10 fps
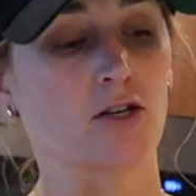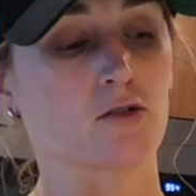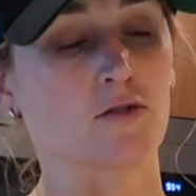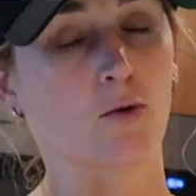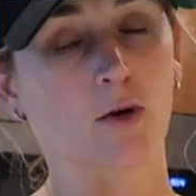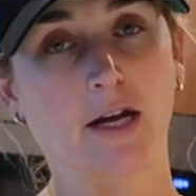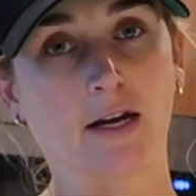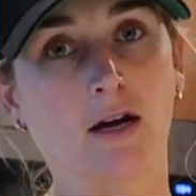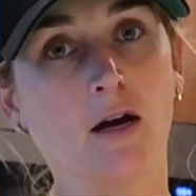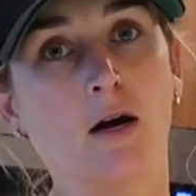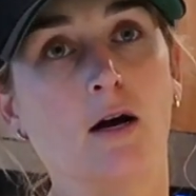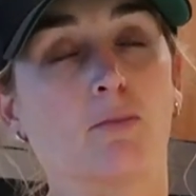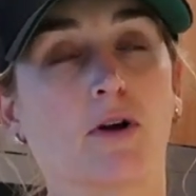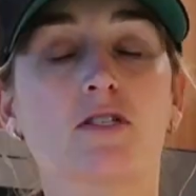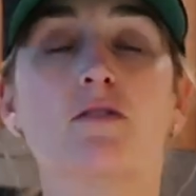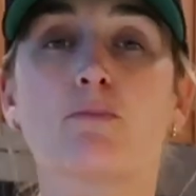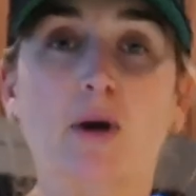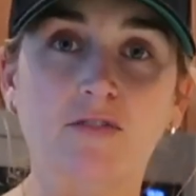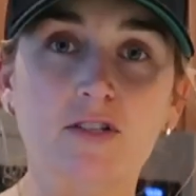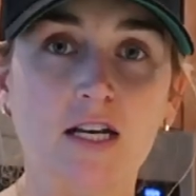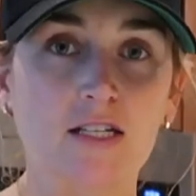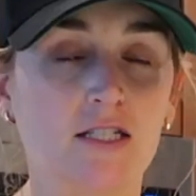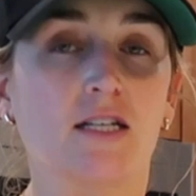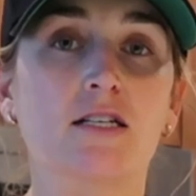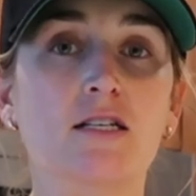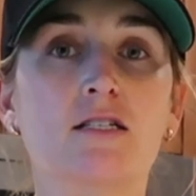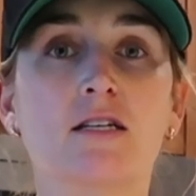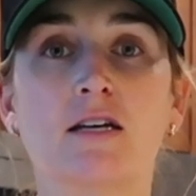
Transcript: use for like breakfast quesadillas,